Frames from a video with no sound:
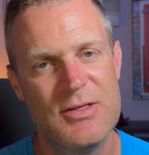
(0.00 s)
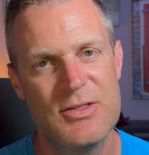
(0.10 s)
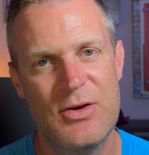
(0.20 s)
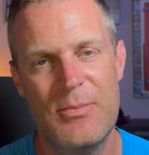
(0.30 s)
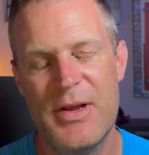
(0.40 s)

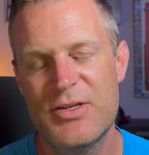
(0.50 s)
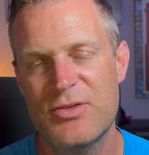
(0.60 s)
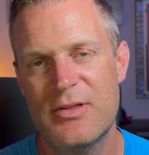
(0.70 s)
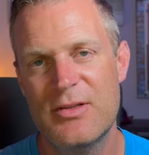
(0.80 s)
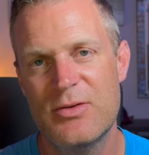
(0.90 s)
So make
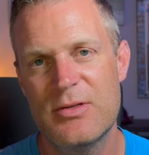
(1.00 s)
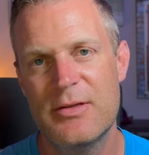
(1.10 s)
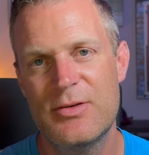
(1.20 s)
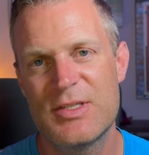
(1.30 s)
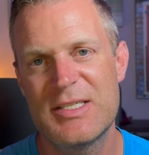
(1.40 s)
sure that those
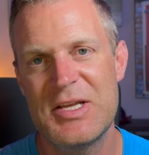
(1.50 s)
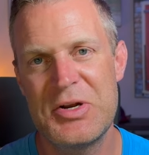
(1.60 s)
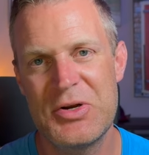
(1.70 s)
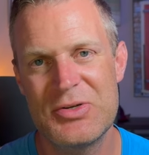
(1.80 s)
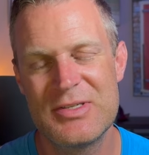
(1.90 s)
little
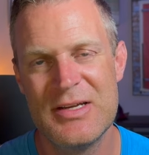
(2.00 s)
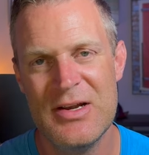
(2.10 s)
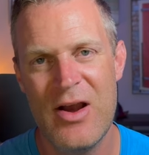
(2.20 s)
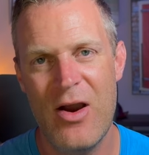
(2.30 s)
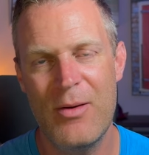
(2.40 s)
sinners
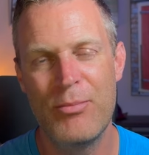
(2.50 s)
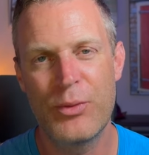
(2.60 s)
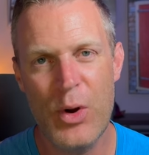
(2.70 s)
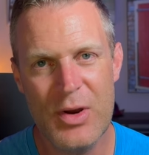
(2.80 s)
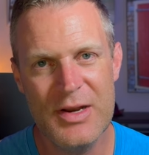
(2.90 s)
are
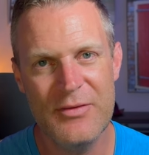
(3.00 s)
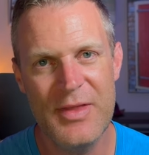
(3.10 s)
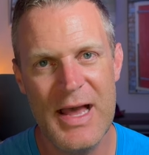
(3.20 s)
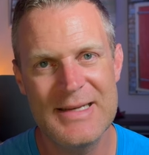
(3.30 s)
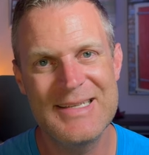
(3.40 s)
broken of
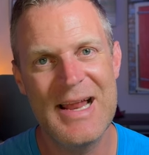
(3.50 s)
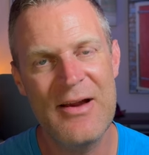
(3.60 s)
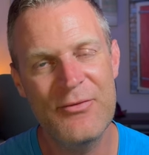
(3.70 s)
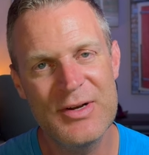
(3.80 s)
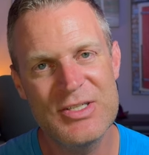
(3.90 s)
that at
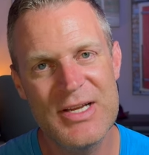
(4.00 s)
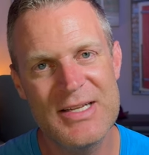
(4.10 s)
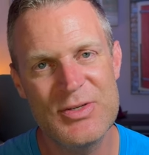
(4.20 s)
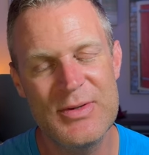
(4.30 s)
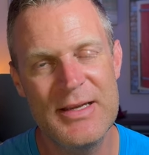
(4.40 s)
every
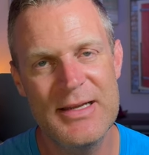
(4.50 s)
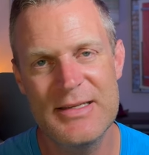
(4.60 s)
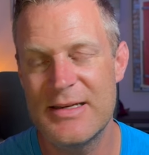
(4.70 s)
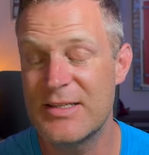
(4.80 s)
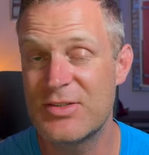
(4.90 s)
chance you
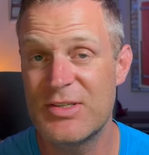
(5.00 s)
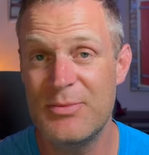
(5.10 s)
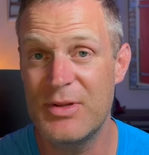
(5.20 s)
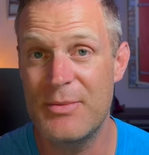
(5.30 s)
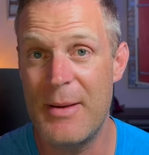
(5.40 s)
get, and it's
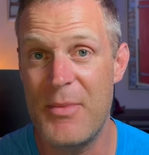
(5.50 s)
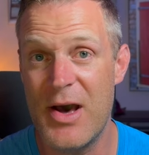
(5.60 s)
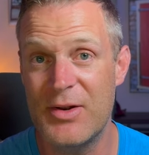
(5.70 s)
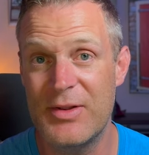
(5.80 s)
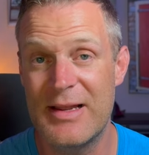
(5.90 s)
simply by
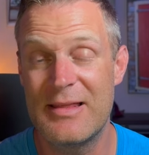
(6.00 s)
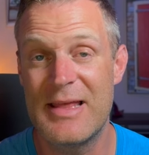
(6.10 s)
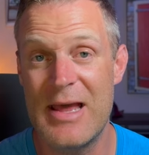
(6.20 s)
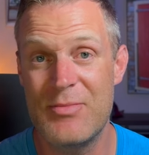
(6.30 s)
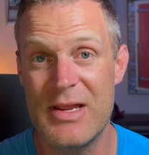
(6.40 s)
modeling
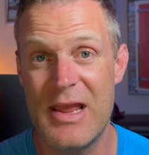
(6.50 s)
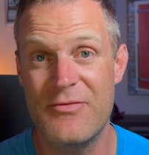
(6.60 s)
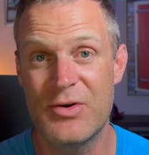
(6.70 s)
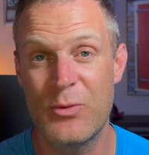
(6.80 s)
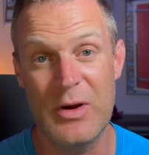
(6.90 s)
that
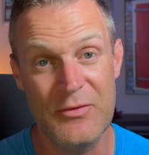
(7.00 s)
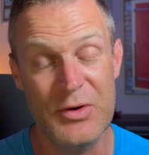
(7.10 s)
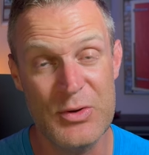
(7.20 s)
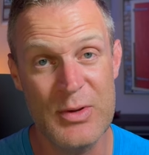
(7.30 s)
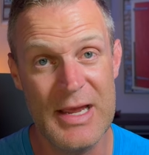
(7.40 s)
behavior
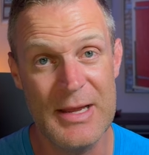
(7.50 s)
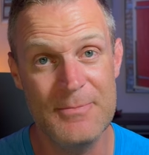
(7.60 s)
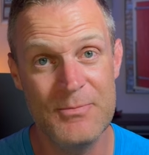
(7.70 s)
wherever you can.